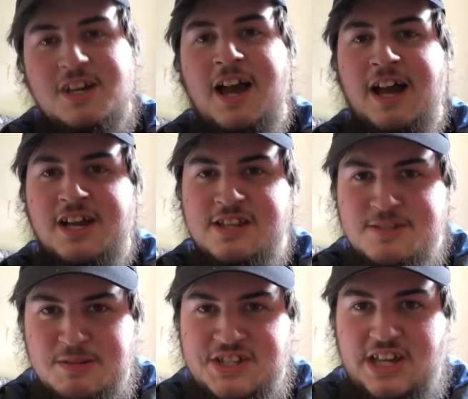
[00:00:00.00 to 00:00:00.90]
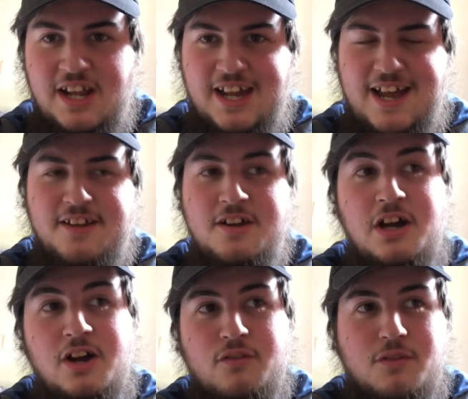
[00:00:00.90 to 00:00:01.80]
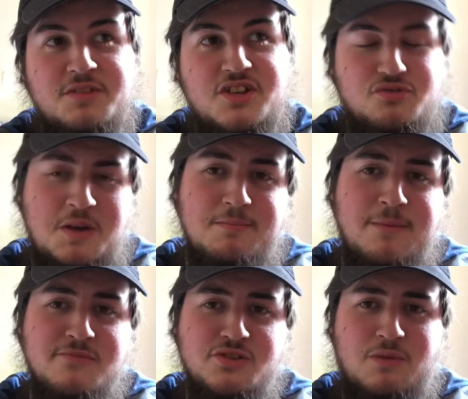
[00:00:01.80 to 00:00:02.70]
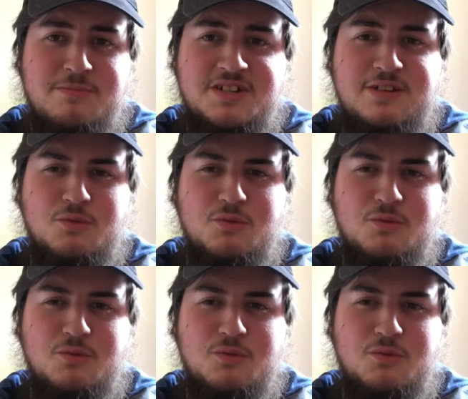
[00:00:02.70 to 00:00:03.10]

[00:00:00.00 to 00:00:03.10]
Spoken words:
I got this particular can from the Sweet Memories website,